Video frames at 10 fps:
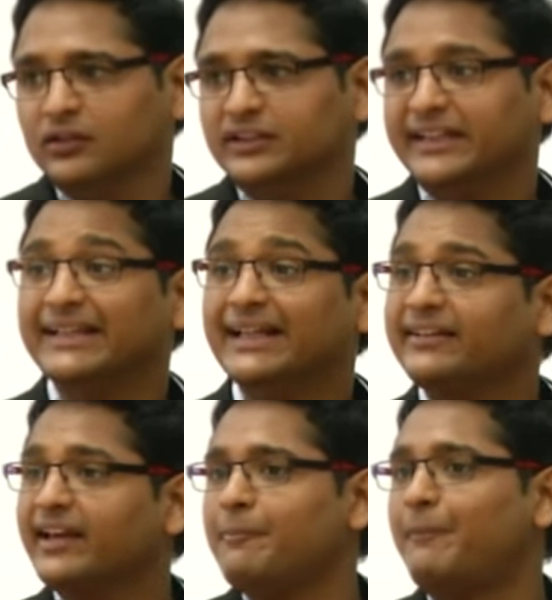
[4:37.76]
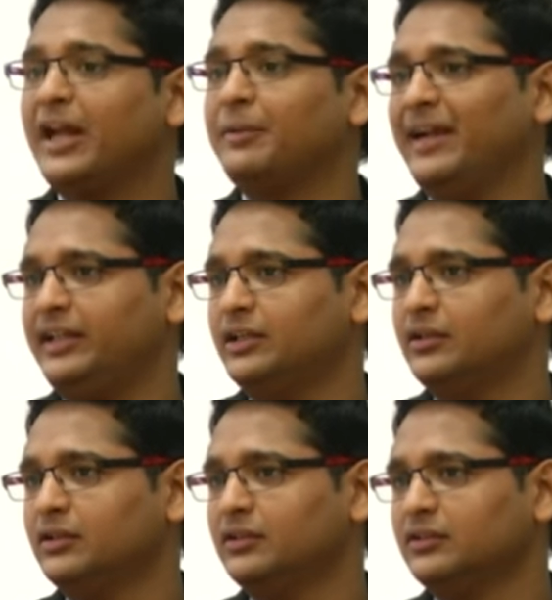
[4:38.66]
then there is an impairment.
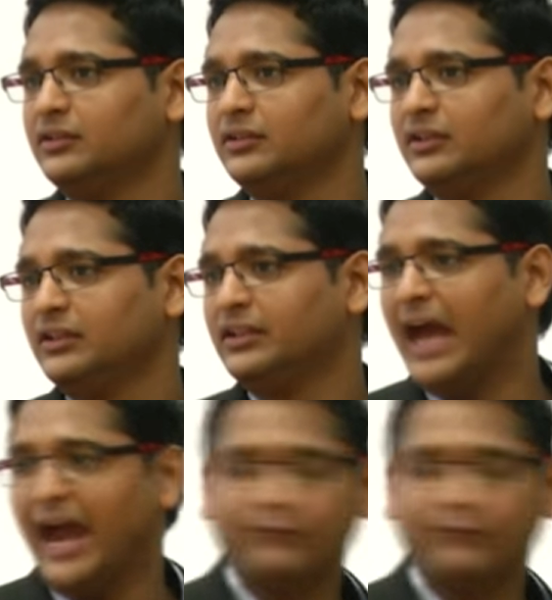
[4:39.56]
I